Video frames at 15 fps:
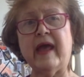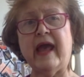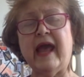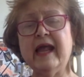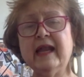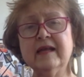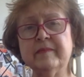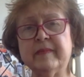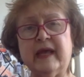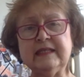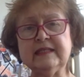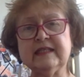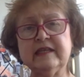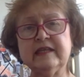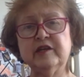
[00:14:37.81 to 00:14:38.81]

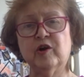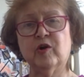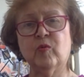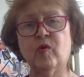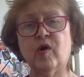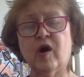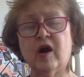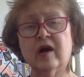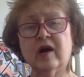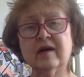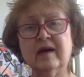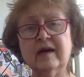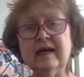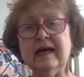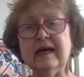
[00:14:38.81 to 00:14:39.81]
elements in your work.
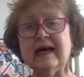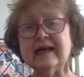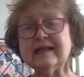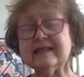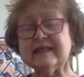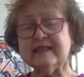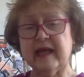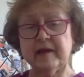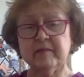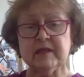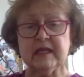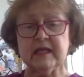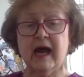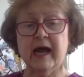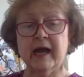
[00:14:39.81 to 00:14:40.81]
At the same
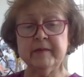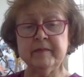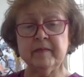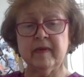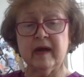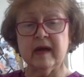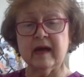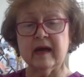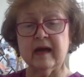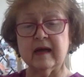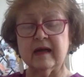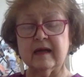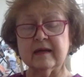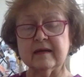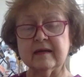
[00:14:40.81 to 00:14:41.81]
time,
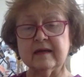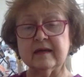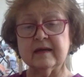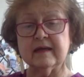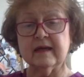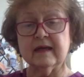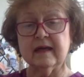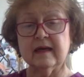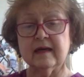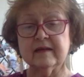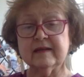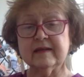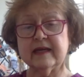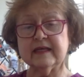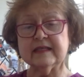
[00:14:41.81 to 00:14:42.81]

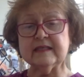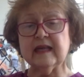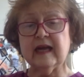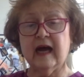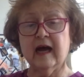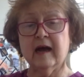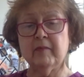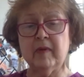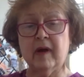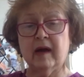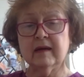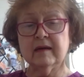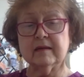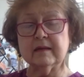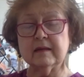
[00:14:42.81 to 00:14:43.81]
there's
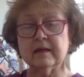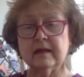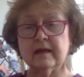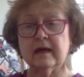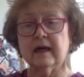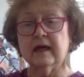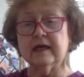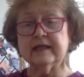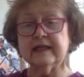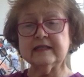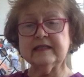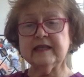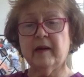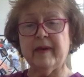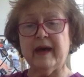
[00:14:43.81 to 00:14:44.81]

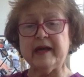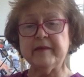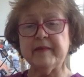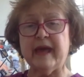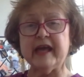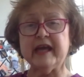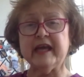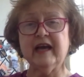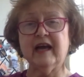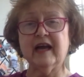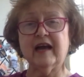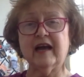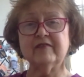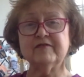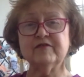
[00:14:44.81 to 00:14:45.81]
somebody making a
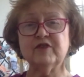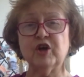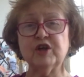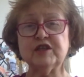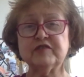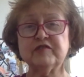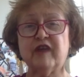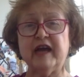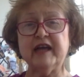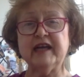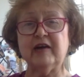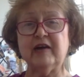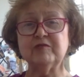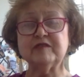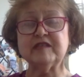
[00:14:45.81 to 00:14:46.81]
lot of noise right
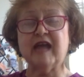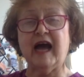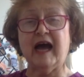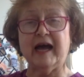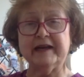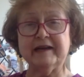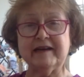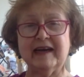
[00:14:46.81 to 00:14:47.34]
outside